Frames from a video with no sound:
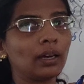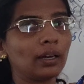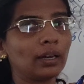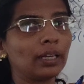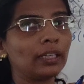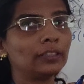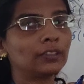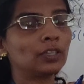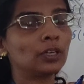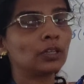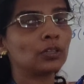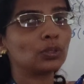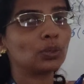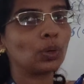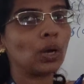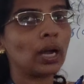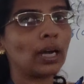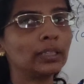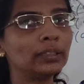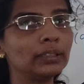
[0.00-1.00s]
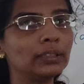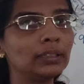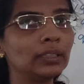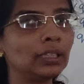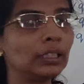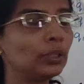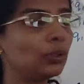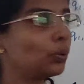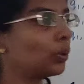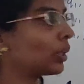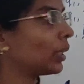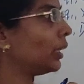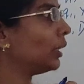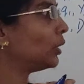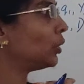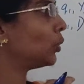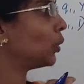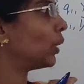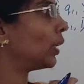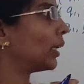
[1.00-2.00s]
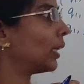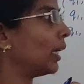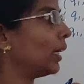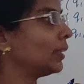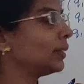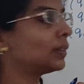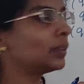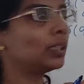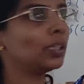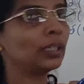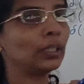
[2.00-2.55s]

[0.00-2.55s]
Right? So until you reach your X,